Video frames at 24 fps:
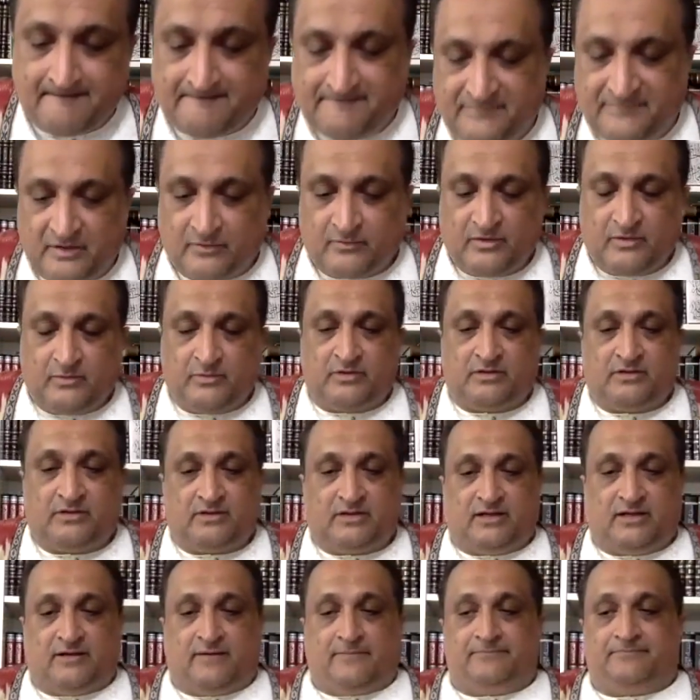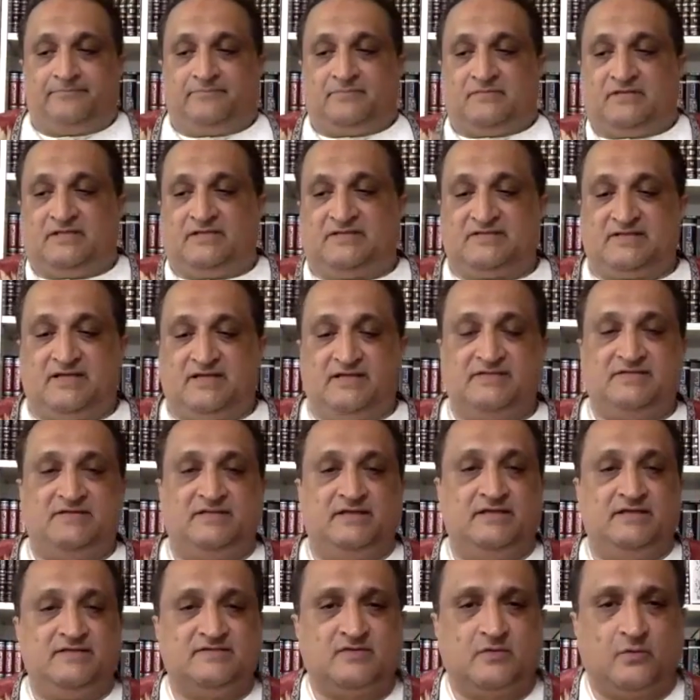But we will um, discuss
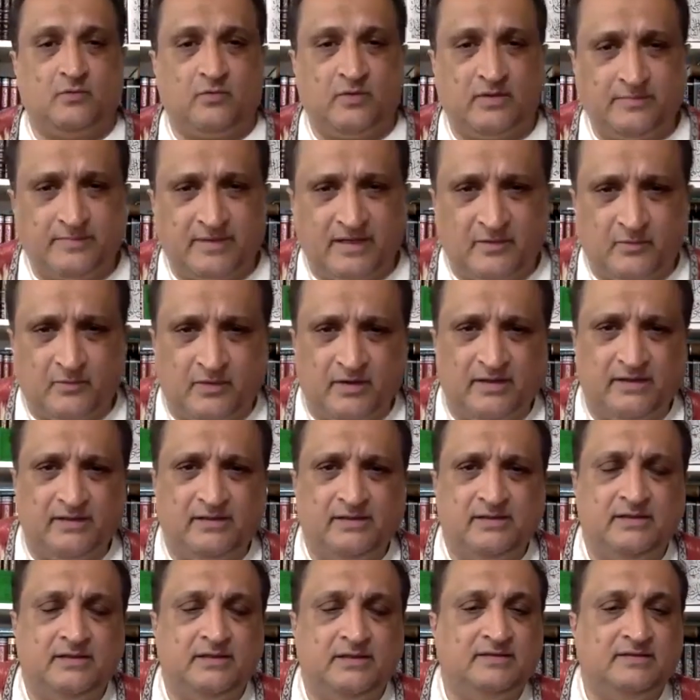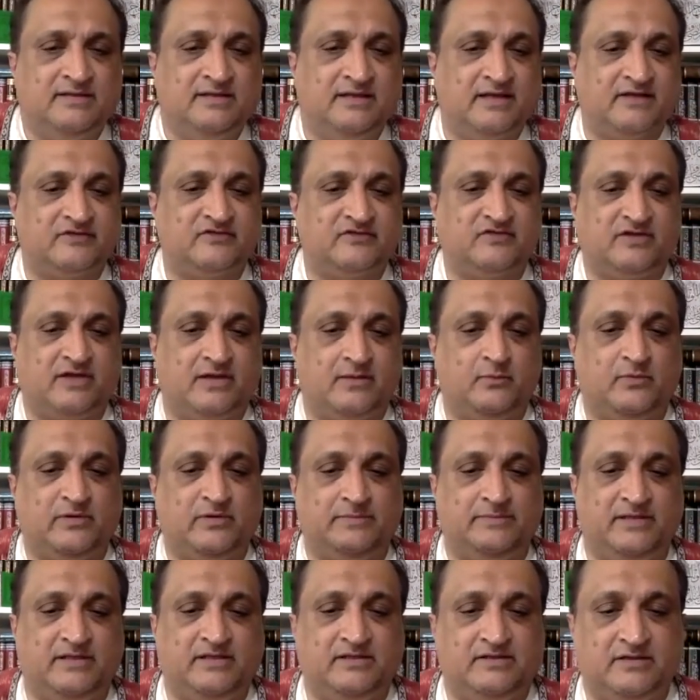these one by one the next time we
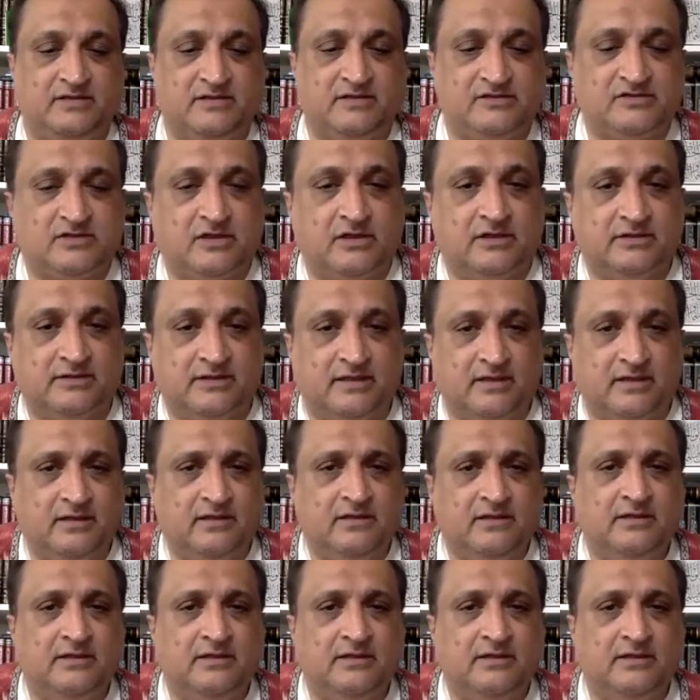meet, inshallah.